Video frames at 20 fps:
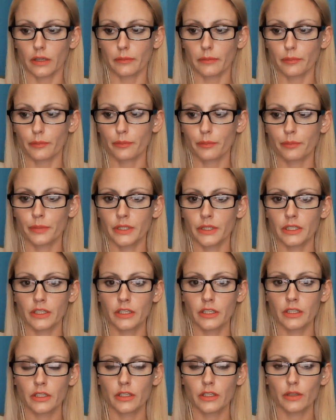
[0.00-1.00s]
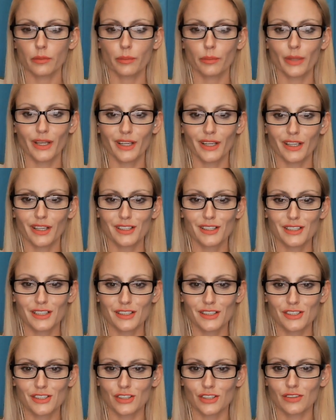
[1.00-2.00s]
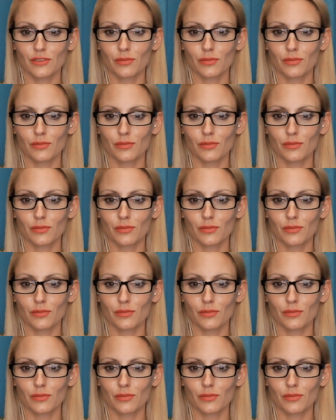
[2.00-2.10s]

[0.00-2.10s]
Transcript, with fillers: Be paying attention,